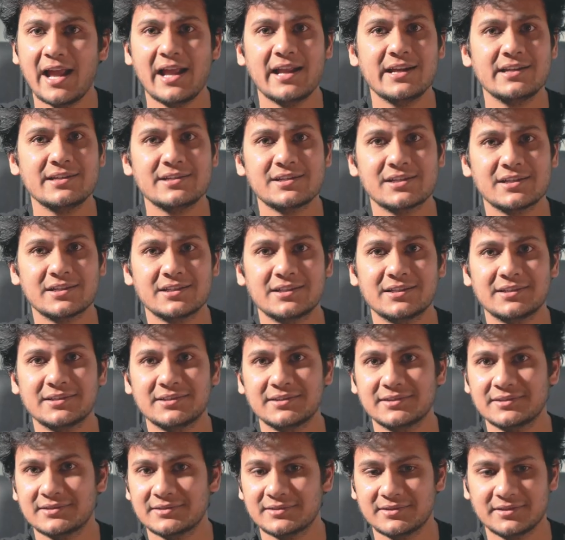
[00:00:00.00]
and
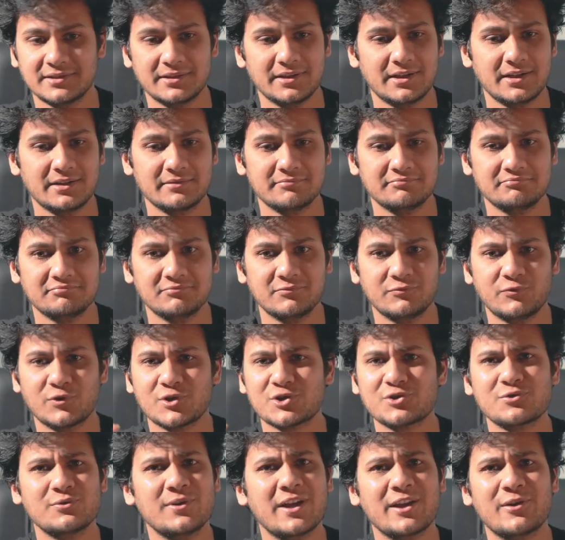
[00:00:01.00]
the, what
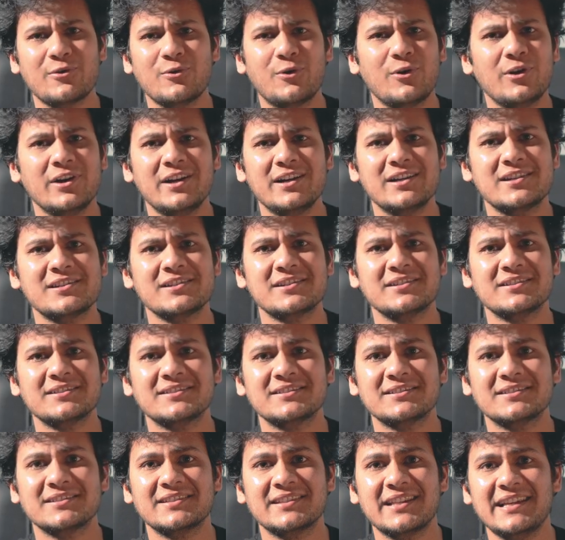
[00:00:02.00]
should I call it,
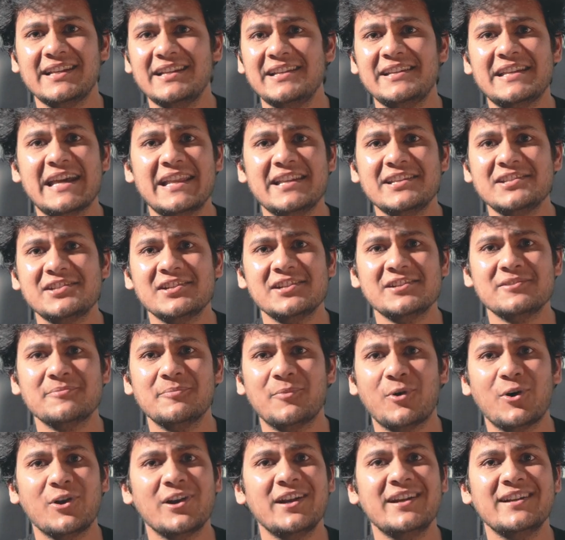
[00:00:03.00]
the intelligent
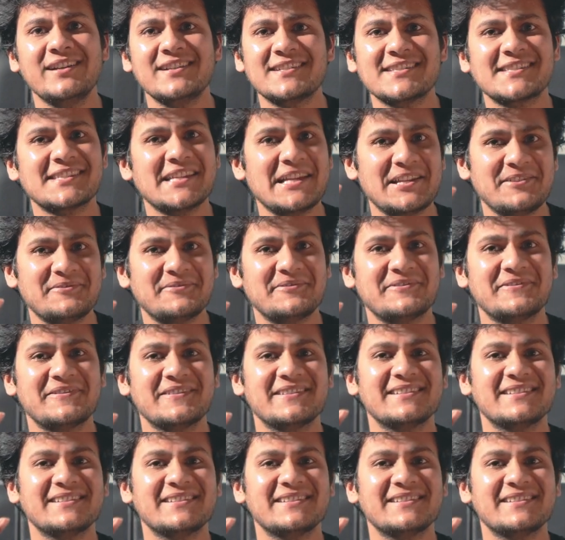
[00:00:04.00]
ball head itself.